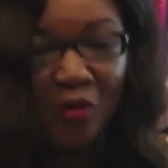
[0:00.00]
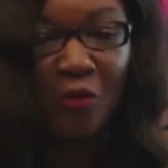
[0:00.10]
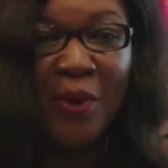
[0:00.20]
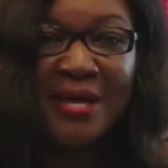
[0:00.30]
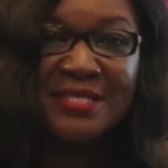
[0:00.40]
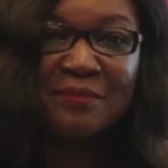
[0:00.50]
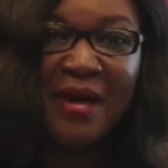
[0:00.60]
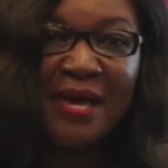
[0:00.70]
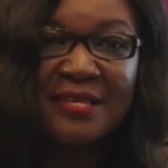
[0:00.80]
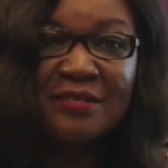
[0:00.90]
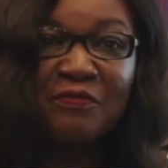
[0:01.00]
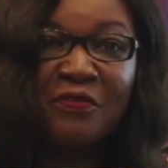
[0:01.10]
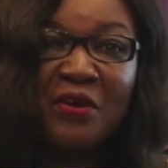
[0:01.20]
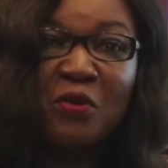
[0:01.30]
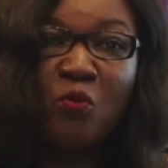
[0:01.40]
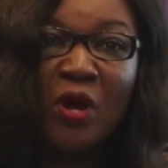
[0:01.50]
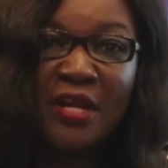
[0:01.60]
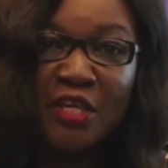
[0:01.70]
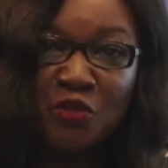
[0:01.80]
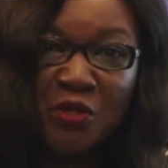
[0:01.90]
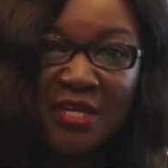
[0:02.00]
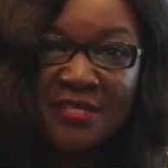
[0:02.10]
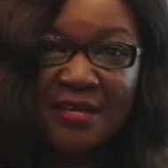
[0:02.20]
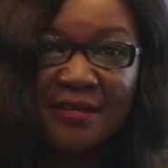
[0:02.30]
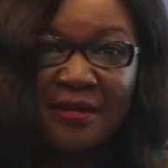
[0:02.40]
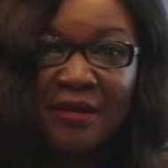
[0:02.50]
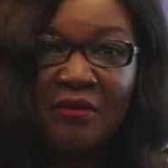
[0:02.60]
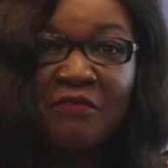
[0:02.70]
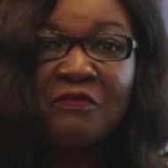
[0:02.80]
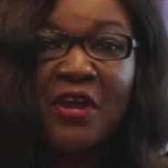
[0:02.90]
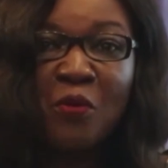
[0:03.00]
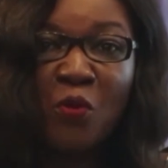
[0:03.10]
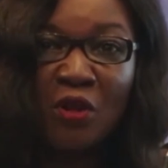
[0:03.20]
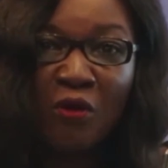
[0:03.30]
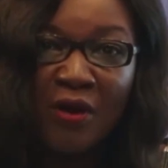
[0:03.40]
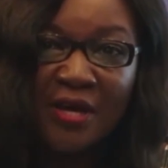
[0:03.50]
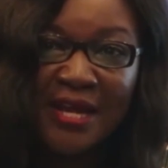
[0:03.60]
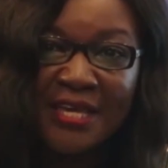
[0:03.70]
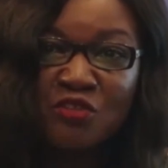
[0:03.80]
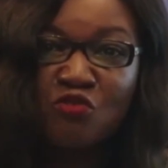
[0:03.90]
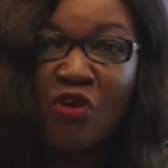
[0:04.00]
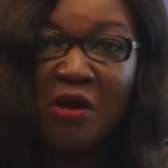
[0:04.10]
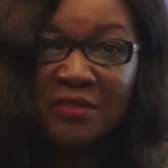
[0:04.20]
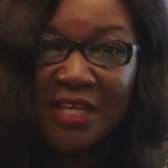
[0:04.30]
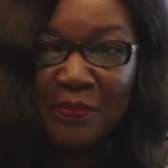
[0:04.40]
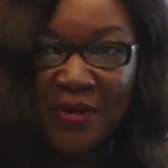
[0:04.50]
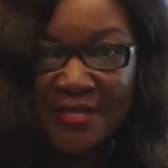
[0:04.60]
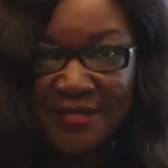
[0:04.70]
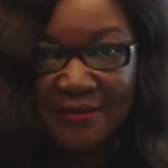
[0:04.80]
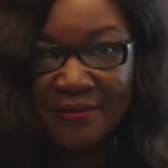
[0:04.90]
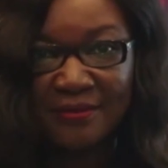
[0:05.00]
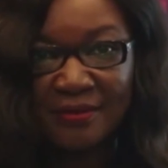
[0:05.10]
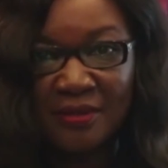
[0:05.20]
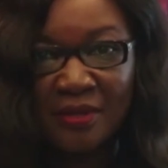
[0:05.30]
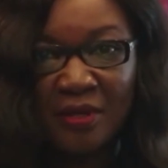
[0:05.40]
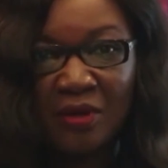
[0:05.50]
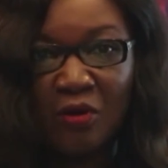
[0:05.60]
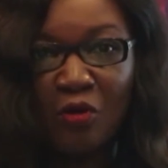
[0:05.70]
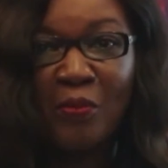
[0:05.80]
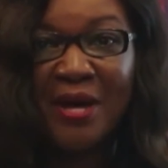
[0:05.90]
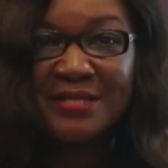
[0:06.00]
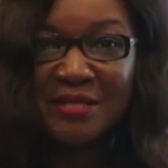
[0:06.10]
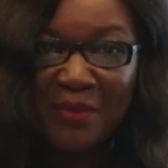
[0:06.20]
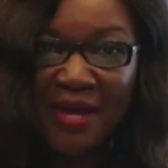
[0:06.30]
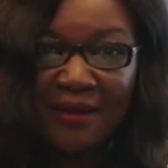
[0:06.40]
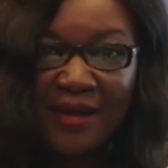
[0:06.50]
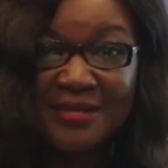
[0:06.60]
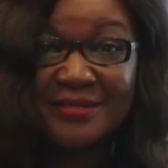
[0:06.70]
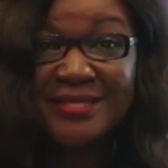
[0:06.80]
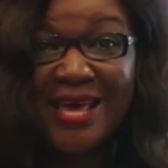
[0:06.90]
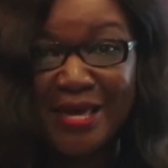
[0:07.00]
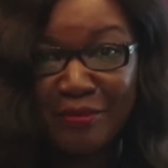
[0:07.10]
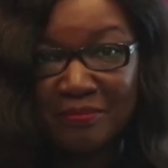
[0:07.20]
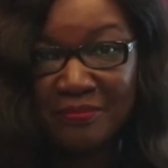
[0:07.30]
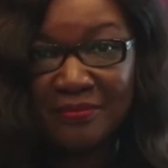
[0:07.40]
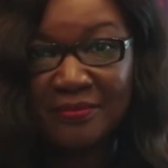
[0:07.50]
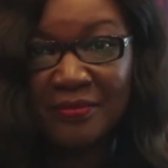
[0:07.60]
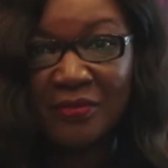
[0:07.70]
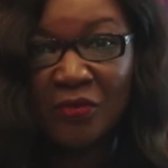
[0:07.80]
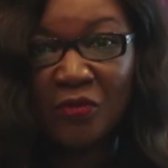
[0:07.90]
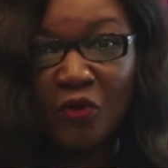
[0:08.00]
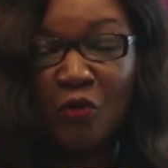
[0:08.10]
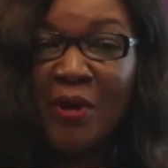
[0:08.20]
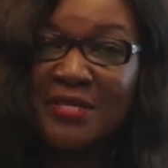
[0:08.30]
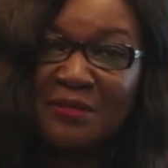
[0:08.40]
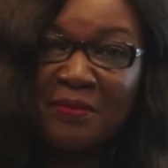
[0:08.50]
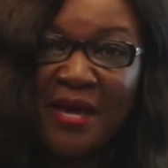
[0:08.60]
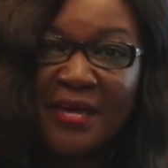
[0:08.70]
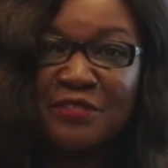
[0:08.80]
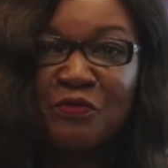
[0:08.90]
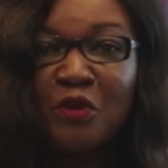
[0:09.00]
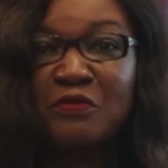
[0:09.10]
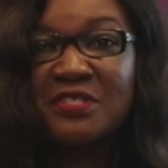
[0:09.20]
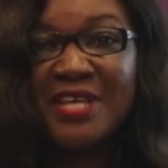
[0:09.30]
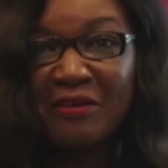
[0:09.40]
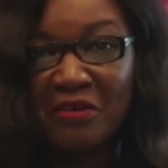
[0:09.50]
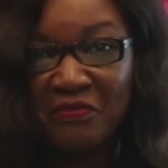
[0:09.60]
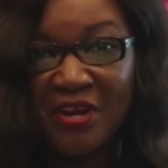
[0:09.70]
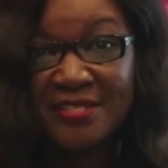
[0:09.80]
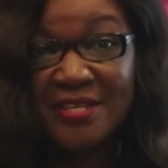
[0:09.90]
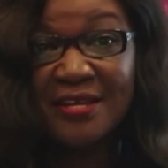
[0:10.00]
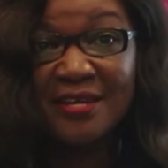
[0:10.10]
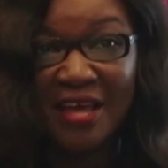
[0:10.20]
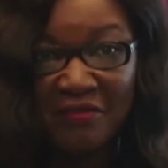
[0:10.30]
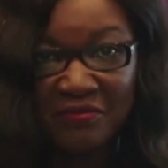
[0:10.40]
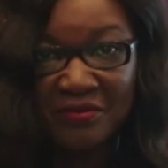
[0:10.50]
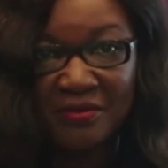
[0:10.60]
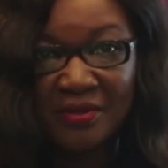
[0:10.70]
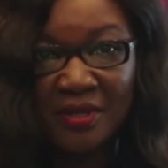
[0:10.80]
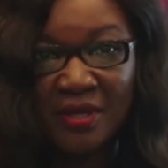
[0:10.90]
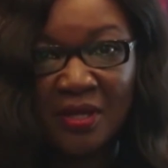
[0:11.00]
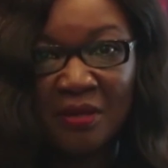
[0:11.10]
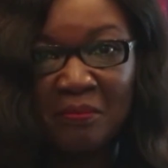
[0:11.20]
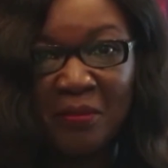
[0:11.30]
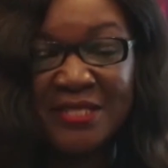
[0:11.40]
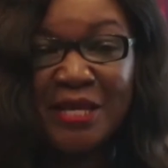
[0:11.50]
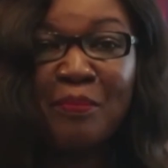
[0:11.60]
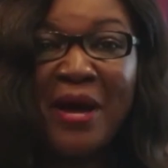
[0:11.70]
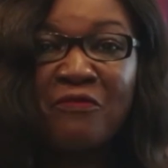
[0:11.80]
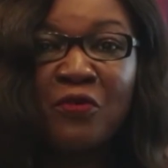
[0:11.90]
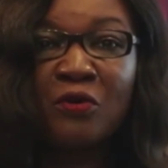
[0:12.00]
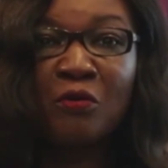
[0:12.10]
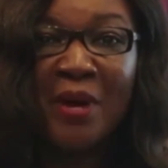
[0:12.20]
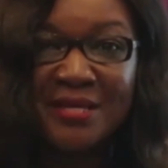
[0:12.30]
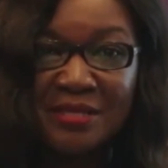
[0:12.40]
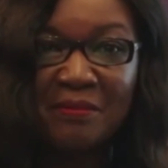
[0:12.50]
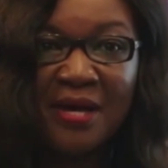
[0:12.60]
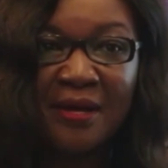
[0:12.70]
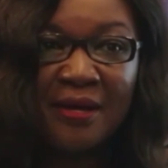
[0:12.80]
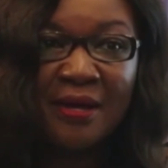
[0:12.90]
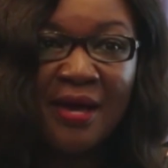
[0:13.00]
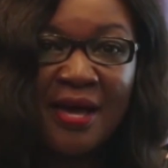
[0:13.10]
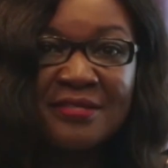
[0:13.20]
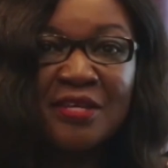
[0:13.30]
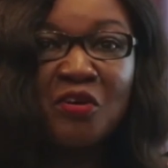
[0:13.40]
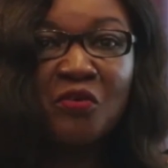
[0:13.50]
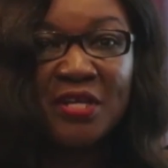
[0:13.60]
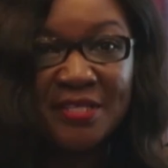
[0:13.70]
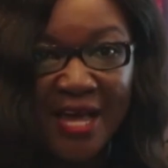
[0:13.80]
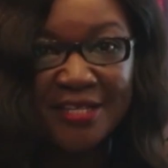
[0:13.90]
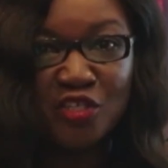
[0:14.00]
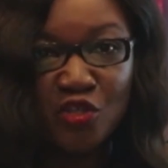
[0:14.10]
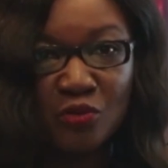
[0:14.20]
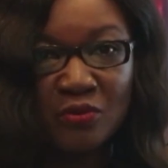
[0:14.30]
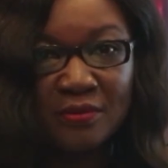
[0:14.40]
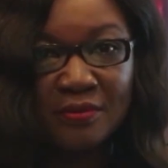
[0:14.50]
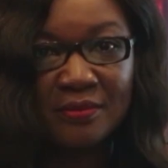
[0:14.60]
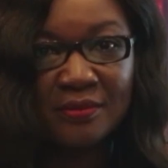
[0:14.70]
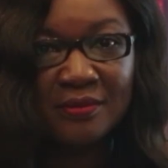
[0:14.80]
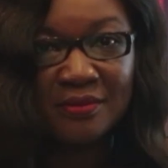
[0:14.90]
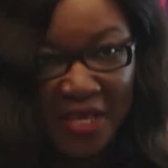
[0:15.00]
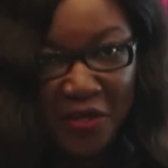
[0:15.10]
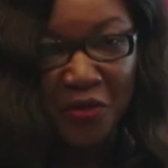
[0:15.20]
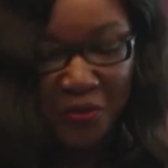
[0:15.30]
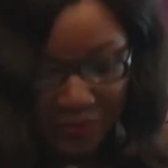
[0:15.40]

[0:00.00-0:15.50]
Obaasima is a very well-educated, very well-organized, rounded person. Obaasima has time. Obaasima is full of sacrifice and love. But above all, Obaasima has a great attitude. Thank